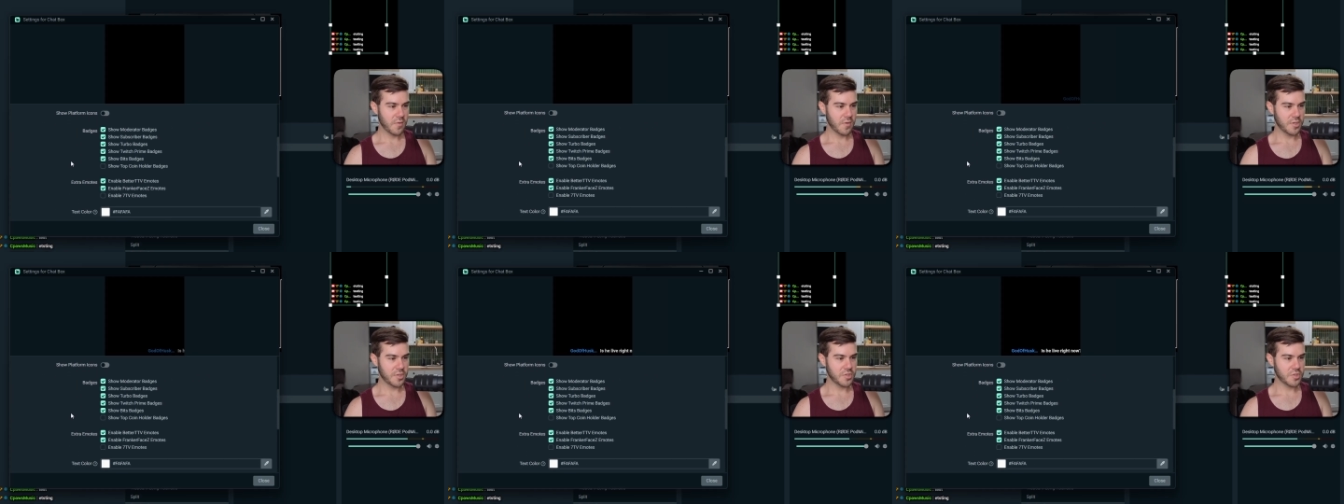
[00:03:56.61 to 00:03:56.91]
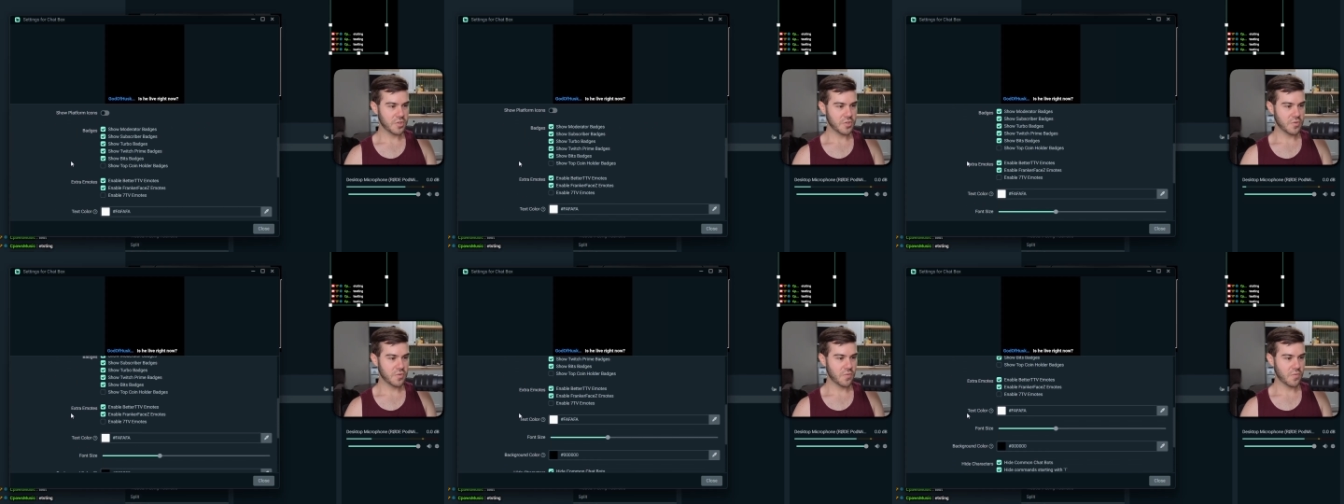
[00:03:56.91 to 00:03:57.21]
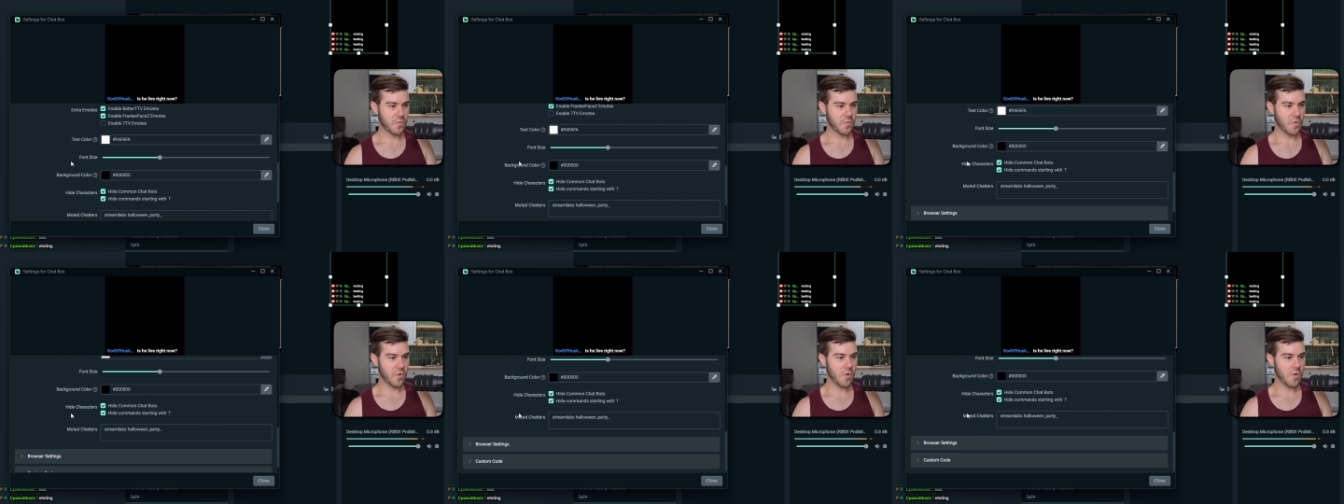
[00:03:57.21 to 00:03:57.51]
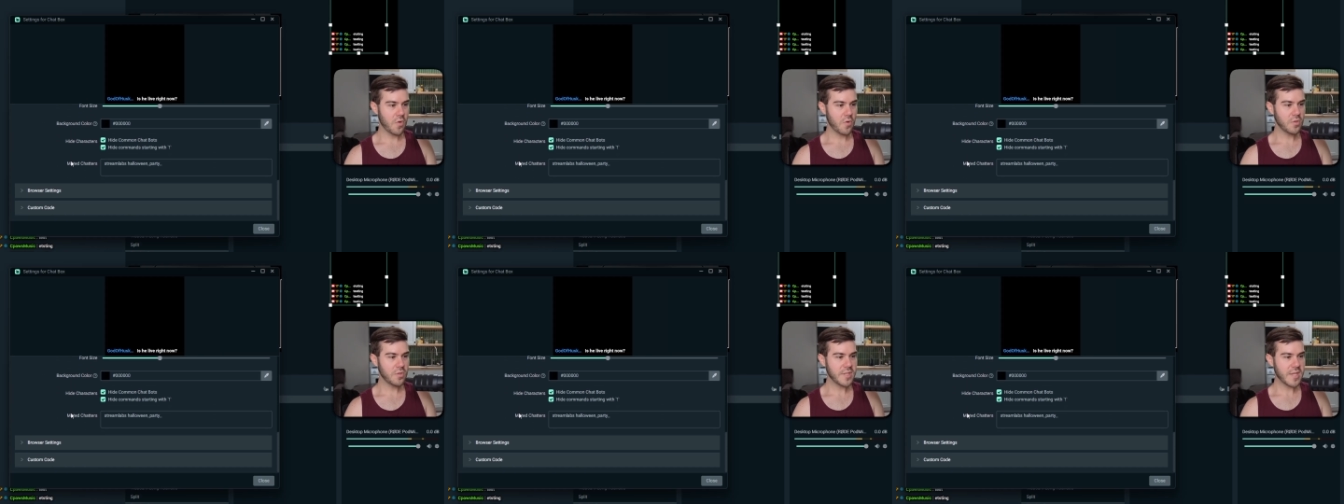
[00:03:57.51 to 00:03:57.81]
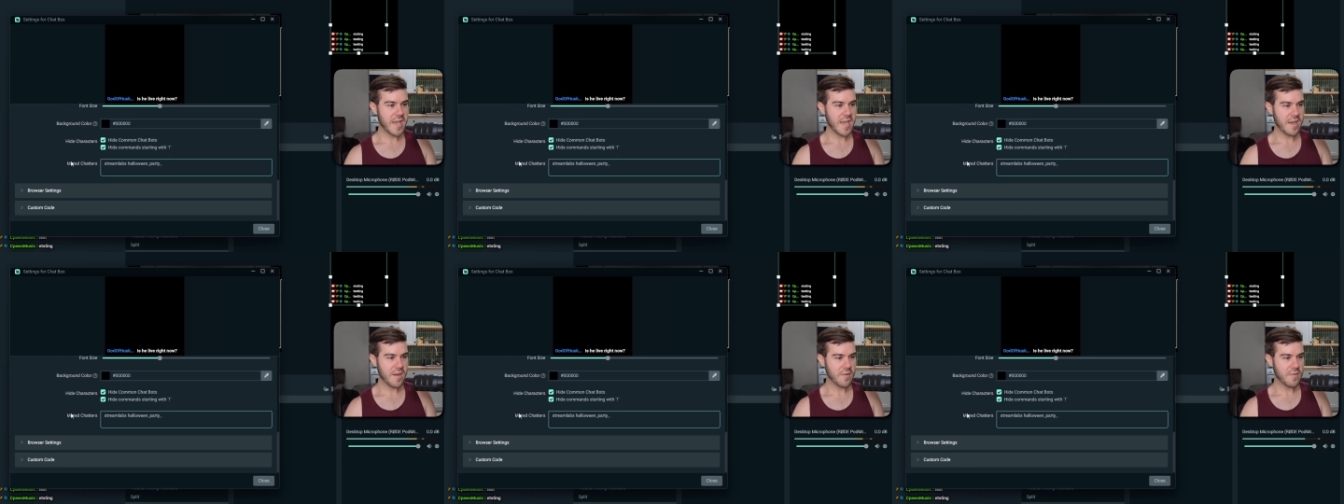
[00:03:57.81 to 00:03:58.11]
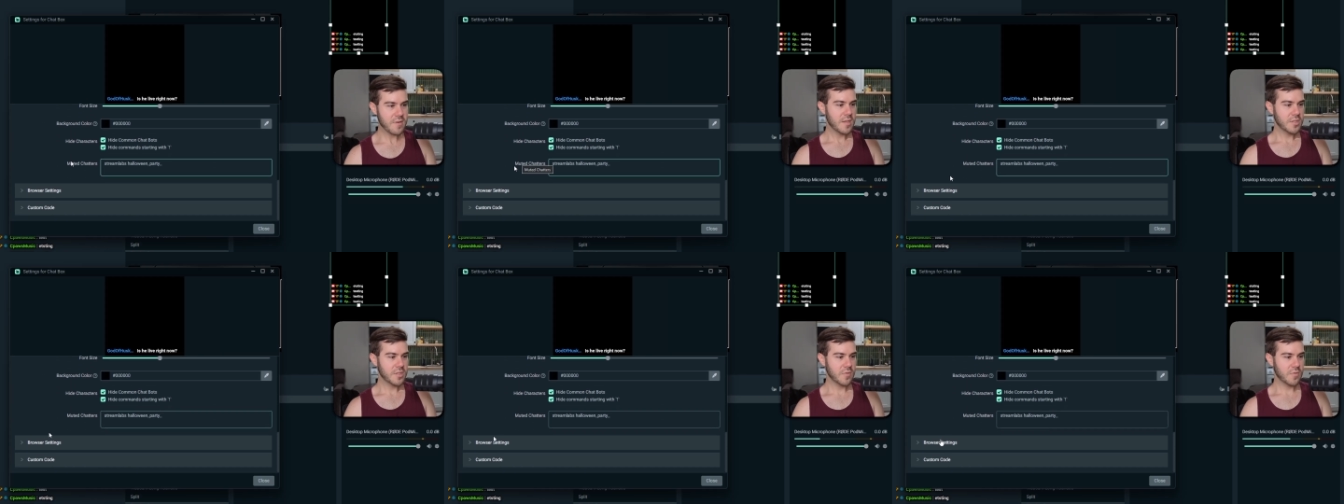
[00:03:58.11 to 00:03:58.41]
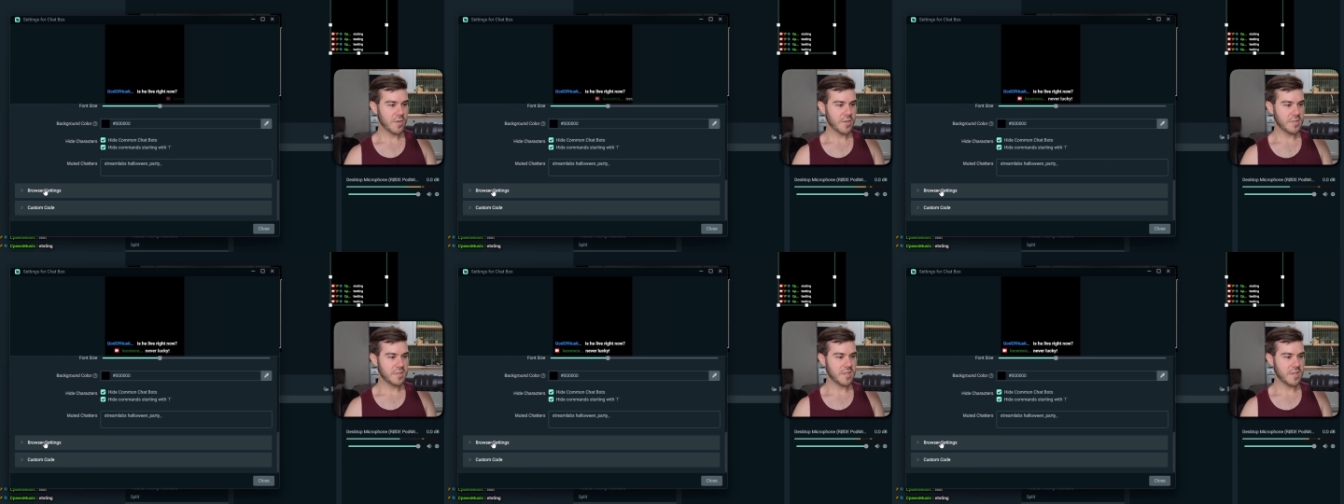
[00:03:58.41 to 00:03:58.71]
We're going to scroll down to
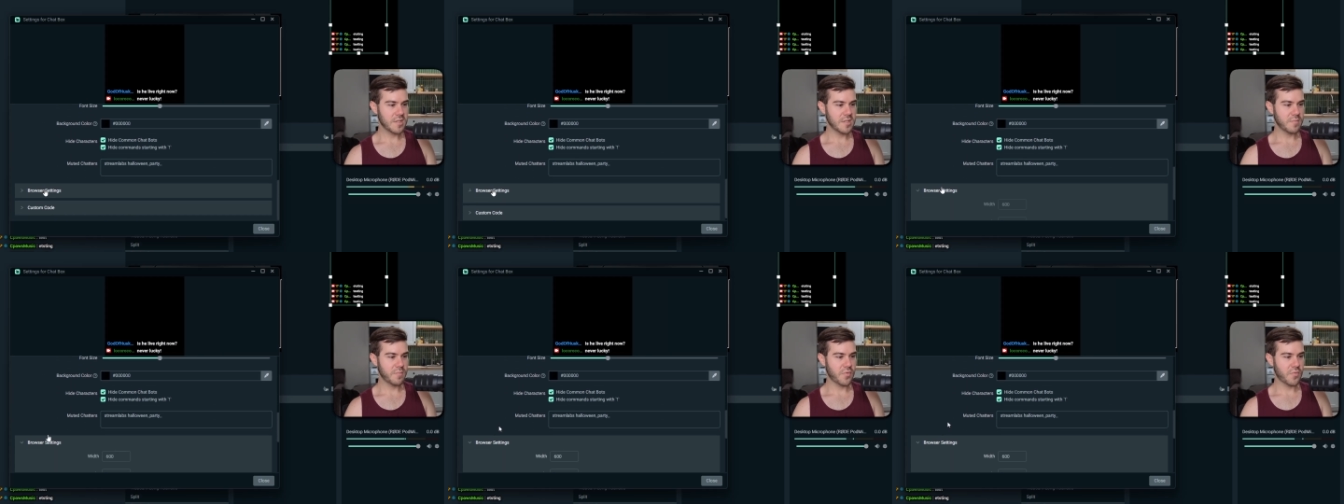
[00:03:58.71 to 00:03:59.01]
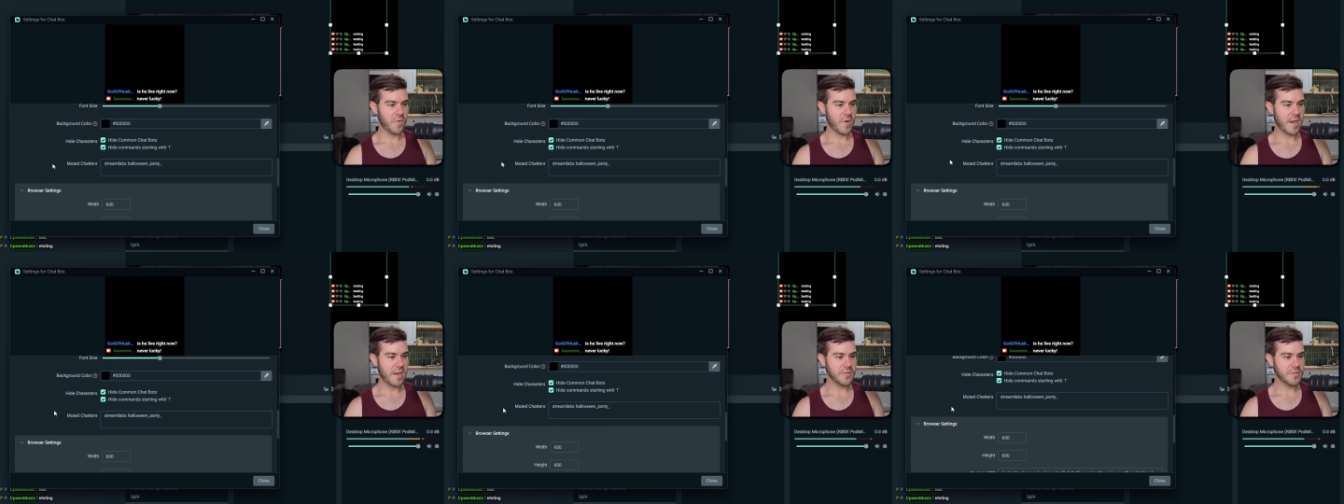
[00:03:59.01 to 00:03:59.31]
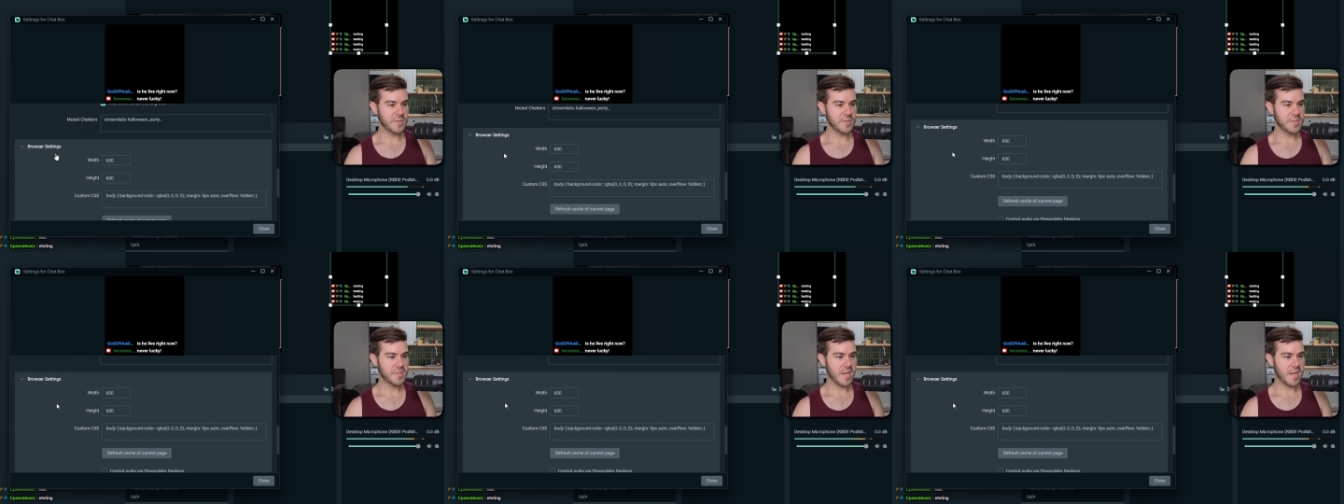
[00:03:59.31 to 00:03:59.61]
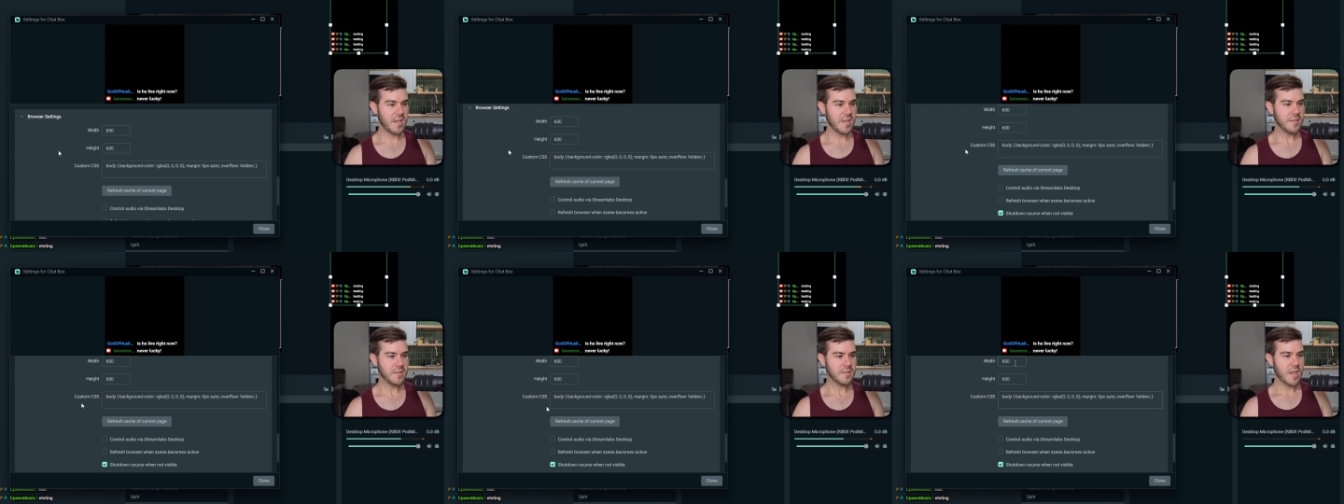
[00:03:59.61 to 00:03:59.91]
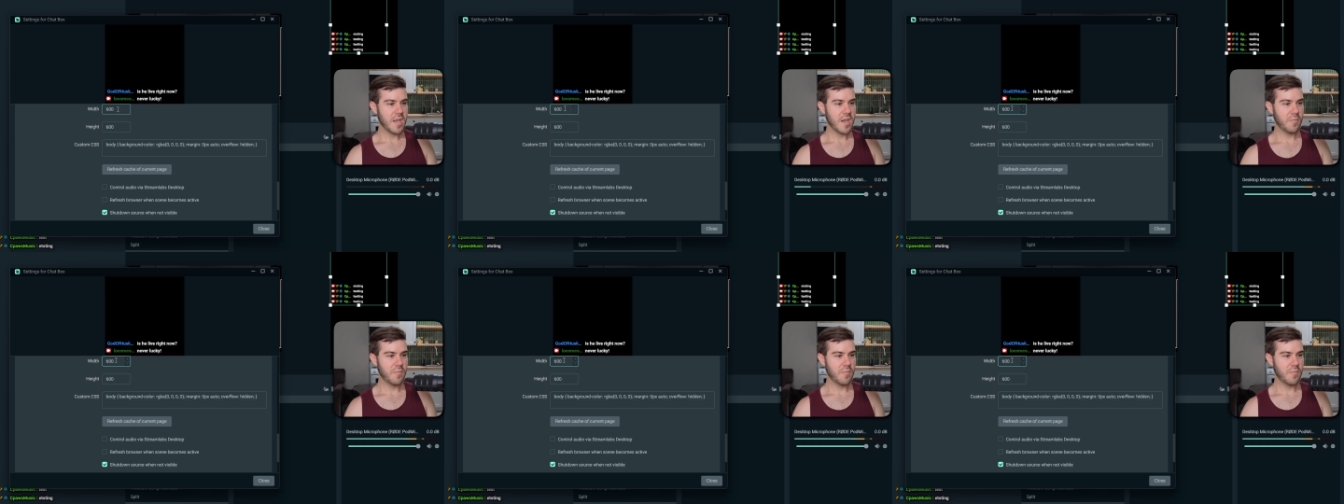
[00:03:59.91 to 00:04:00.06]
where it says browser settings,